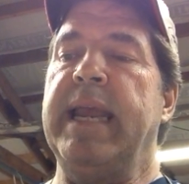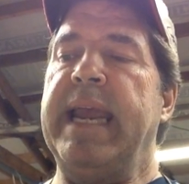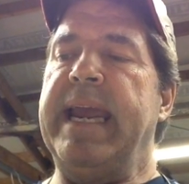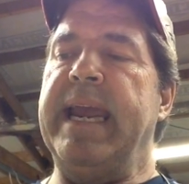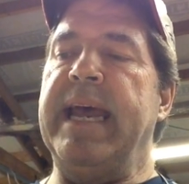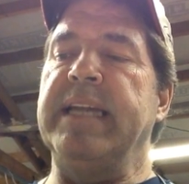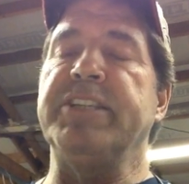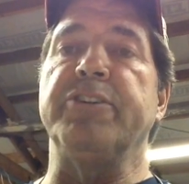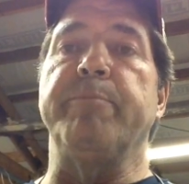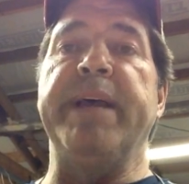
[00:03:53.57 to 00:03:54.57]
and
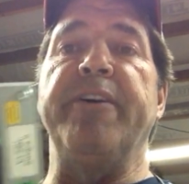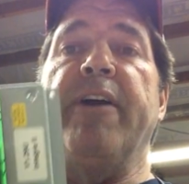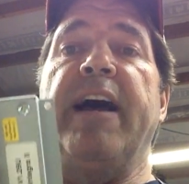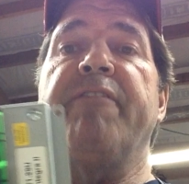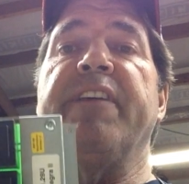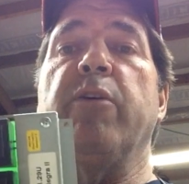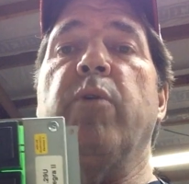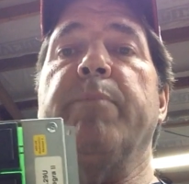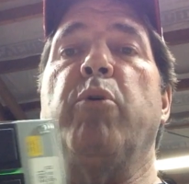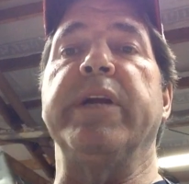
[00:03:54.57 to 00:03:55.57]
you're better off than a
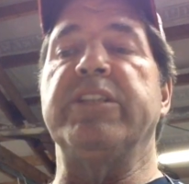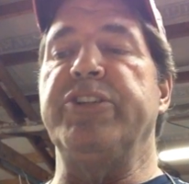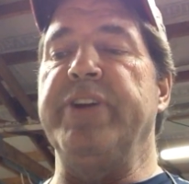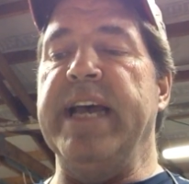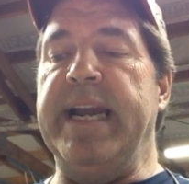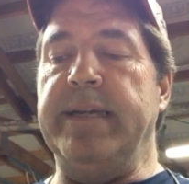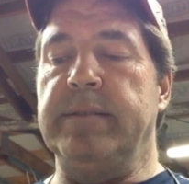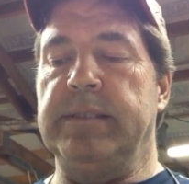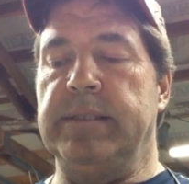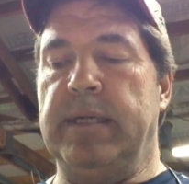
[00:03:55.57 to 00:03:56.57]
1.29.
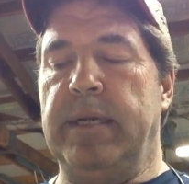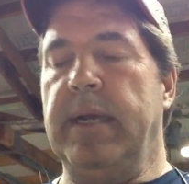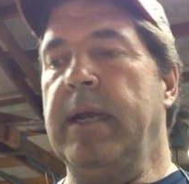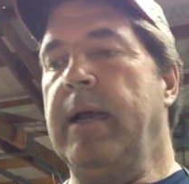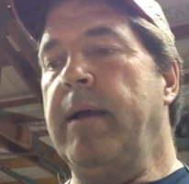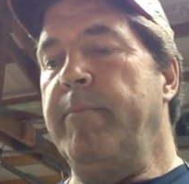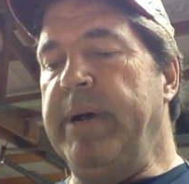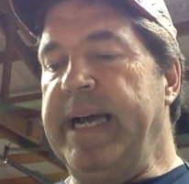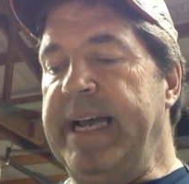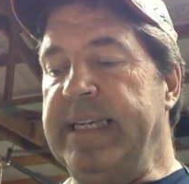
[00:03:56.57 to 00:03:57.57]

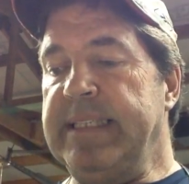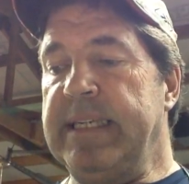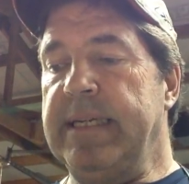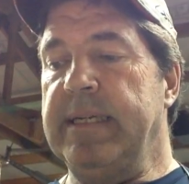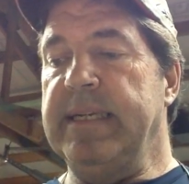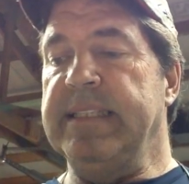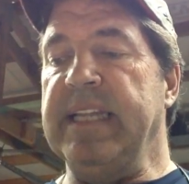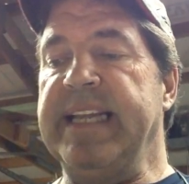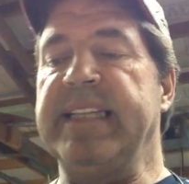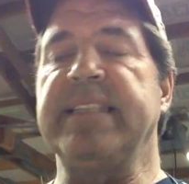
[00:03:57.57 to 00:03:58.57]
But it's
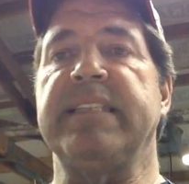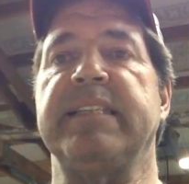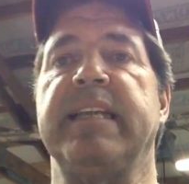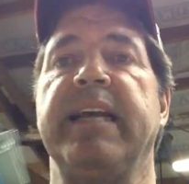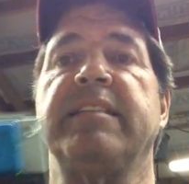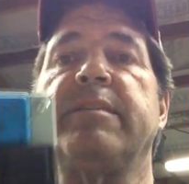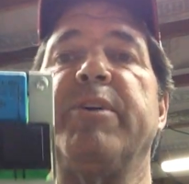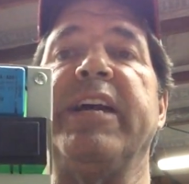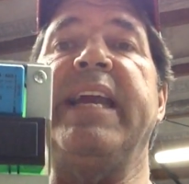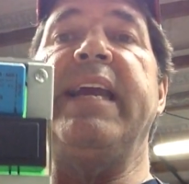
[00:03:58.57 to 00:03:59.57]
like this
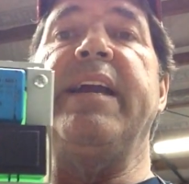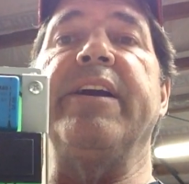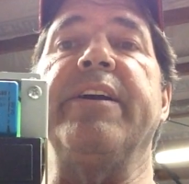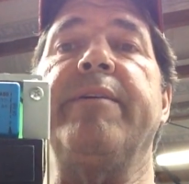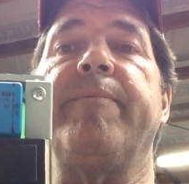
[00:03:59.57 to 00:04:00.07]
customer here.